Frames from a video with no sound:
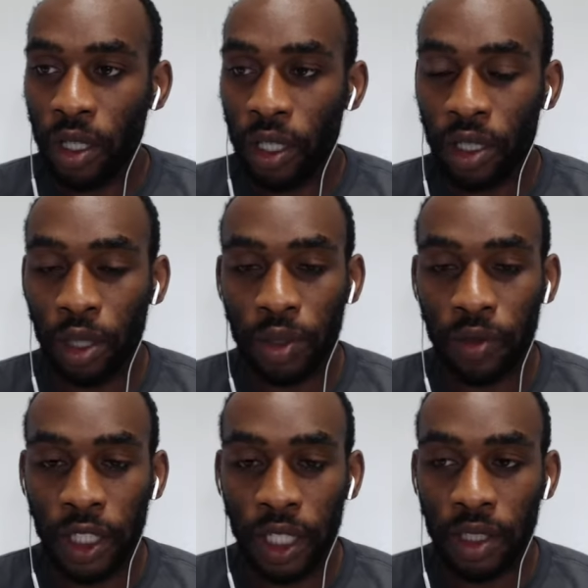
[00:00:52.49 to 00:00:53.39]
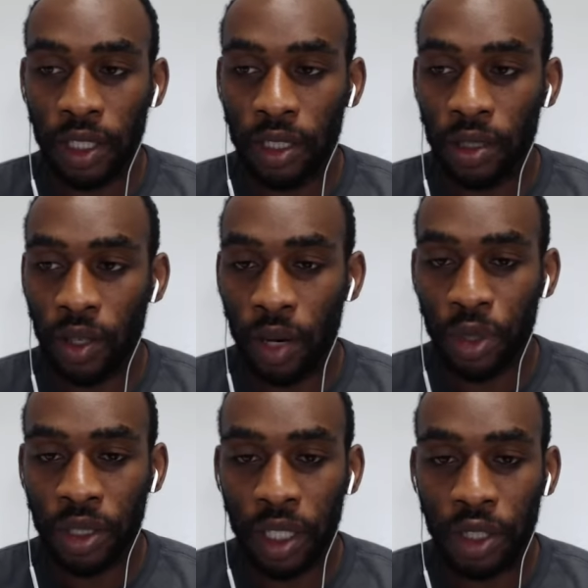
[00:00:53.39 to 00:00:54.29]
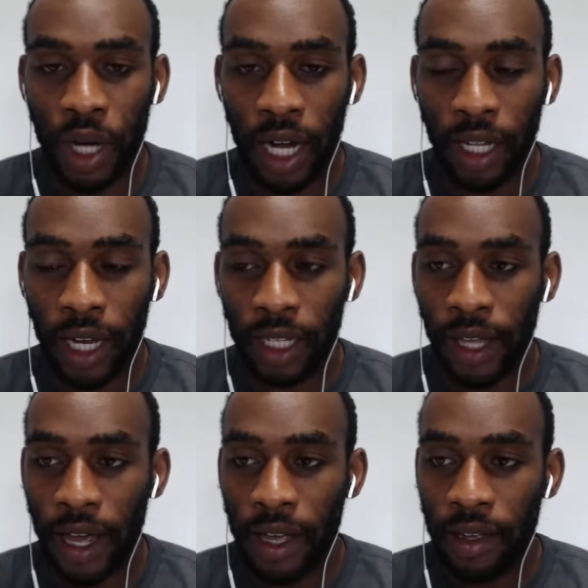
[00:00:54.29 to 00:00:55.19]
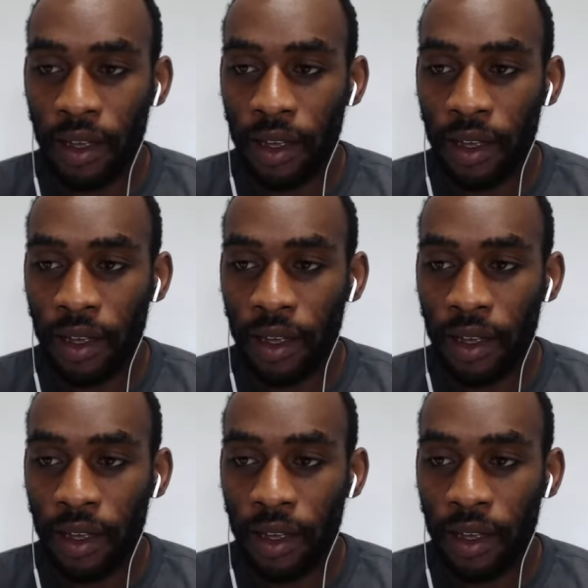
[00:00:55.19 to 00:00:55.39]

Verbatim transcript: in terms of justice. So I appreciate you highlighting that.